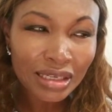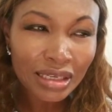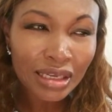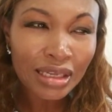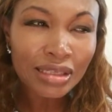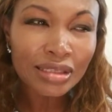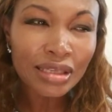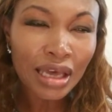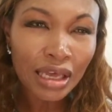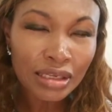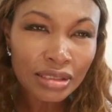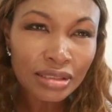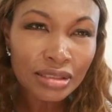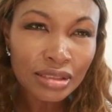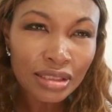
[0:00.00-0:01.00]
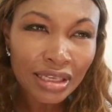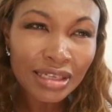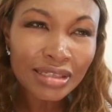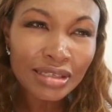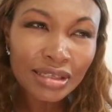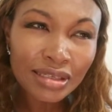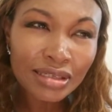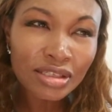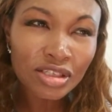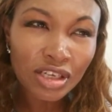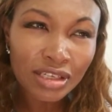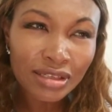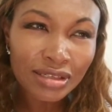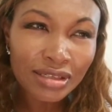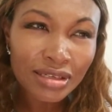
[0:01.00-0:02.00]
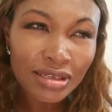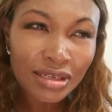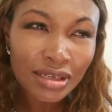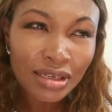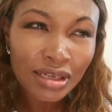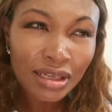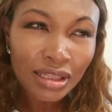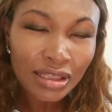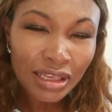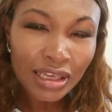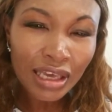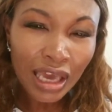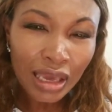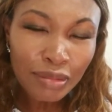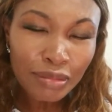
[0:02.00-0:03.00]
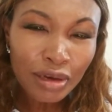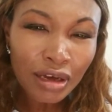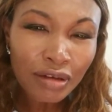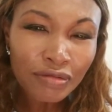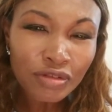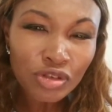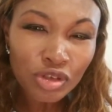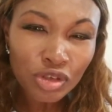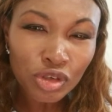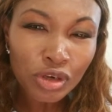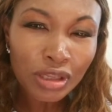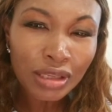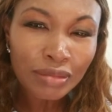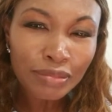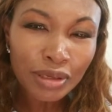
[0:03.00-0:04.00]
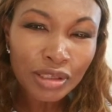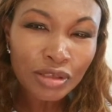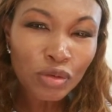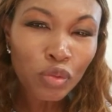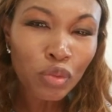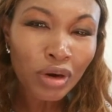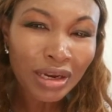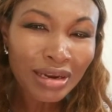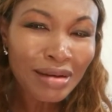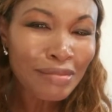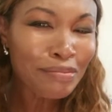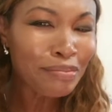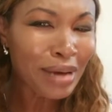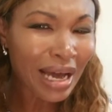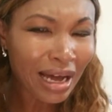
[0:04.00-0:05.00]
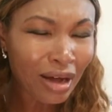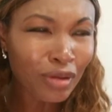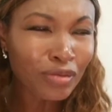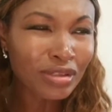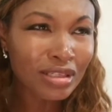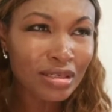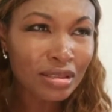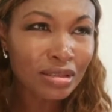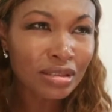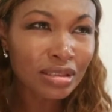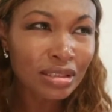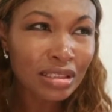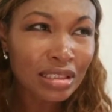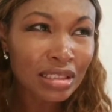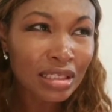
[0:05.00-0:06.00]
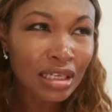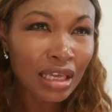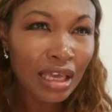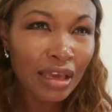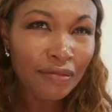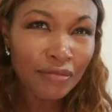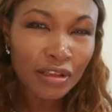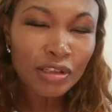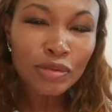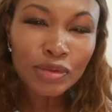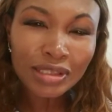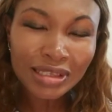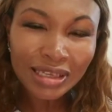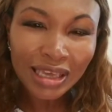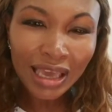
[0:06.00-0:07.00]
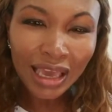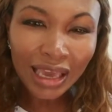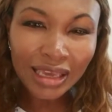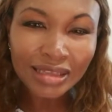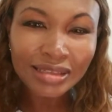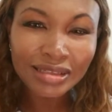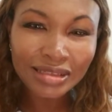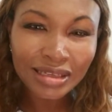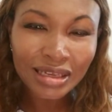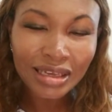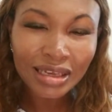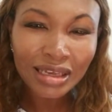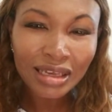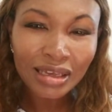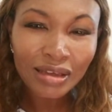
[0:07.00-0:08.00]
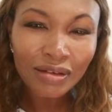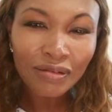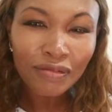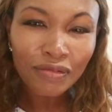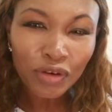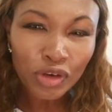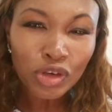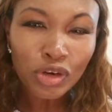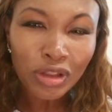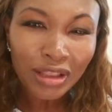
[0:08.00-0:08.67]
He said, this is just the game of Junior Olympics. What about if this was the case for your